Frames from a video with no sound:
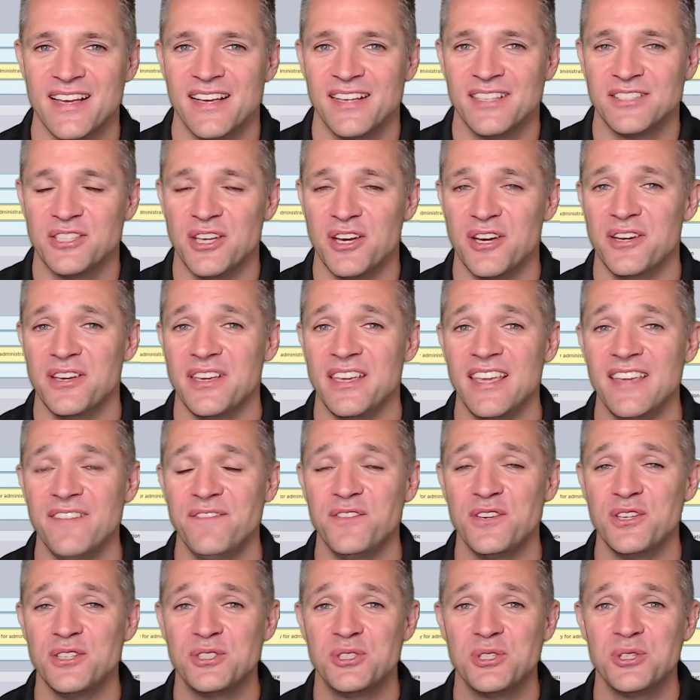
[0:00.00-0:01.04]
So if
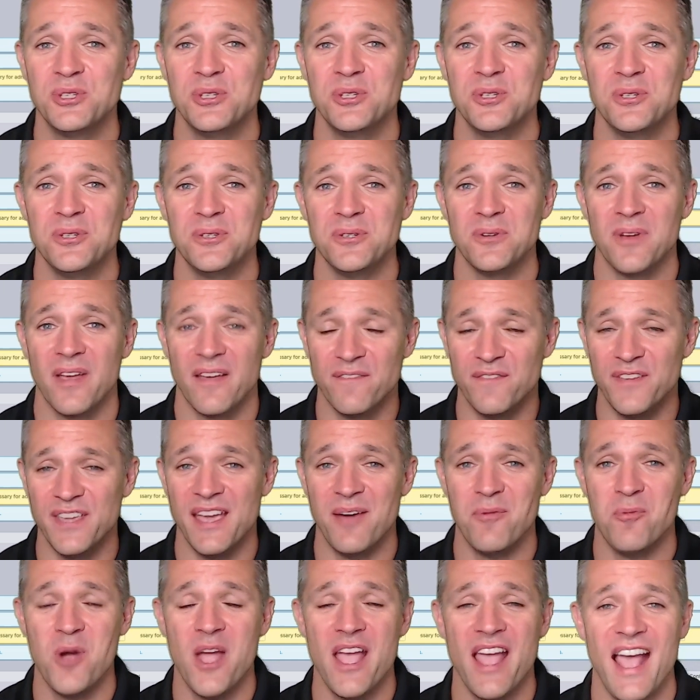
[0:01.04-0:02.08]
you do,
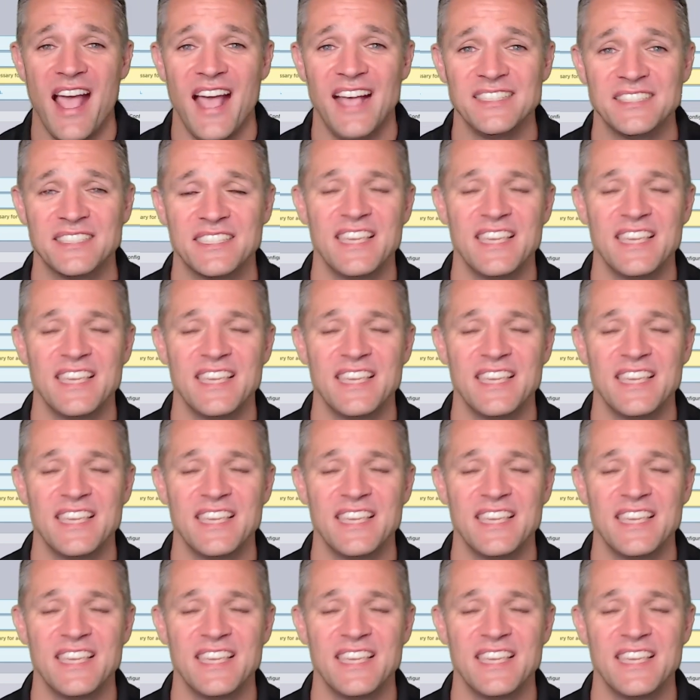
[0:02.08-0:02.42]
VMware has